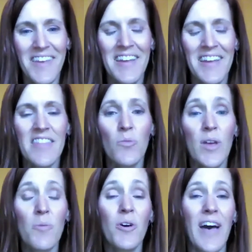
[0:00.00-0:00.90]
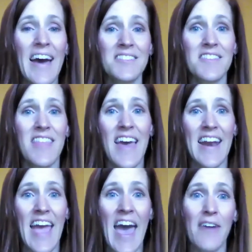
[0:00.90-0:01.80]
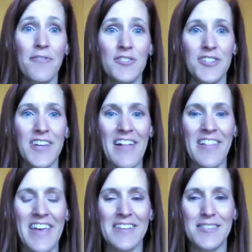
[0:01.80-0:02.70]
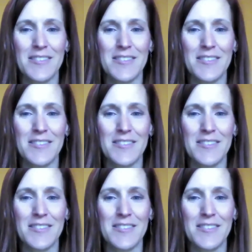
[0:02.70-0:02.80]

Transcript: And then we will ask that after Kelley has